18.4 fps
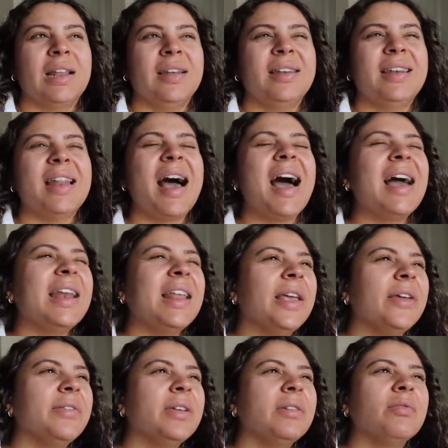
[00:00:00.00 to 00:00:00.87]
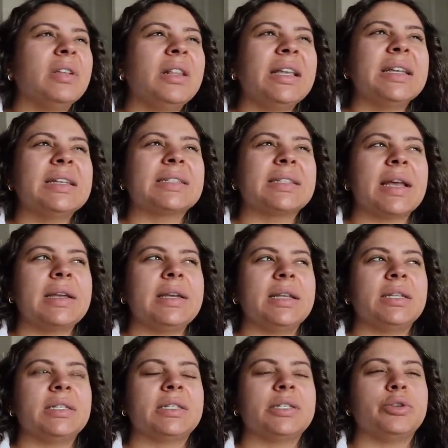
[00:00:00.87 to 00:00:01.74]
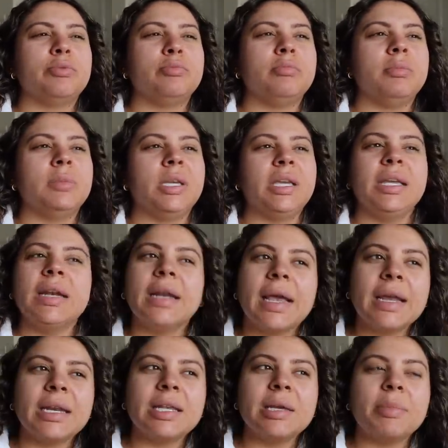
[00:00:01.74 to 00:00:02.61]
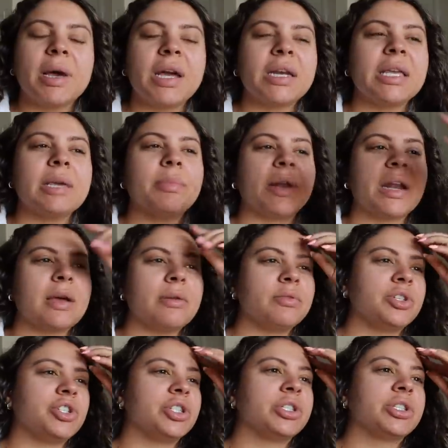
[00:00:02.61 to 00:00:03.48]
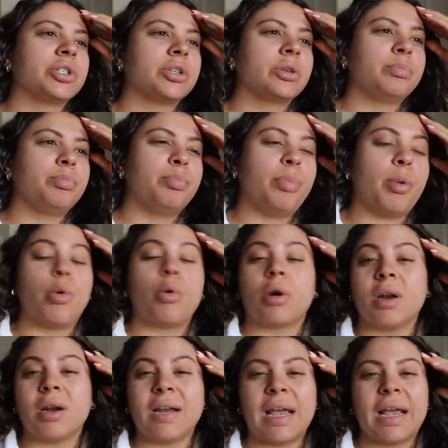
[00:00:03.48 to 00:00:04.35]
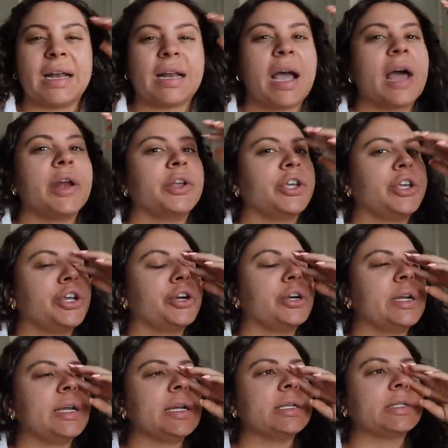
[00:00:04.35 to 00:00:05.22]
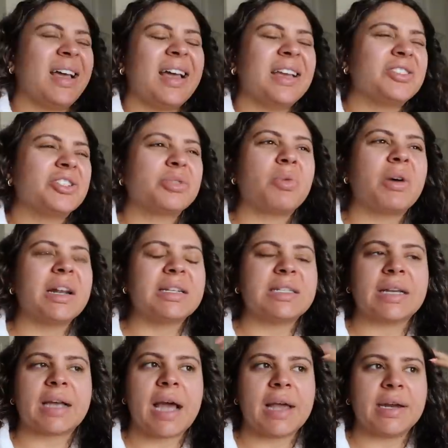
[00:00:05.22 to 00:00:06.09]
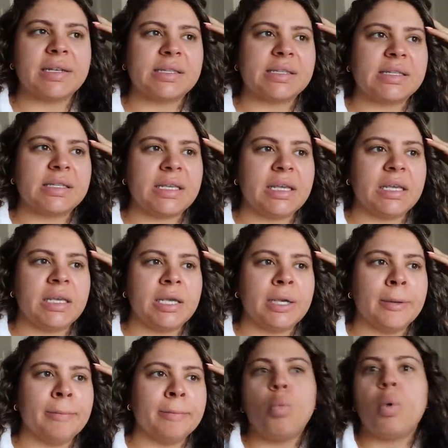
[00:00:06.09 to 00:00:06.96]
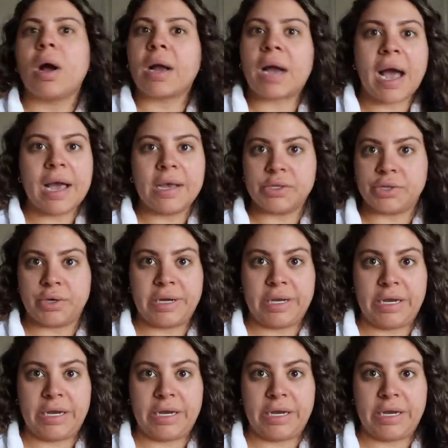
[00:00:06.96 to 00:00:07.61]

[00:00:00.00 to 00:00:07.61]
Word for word: not even really intending to meet anybody, but I was just bored and kind of curious. I just wanted to kind of see what guys are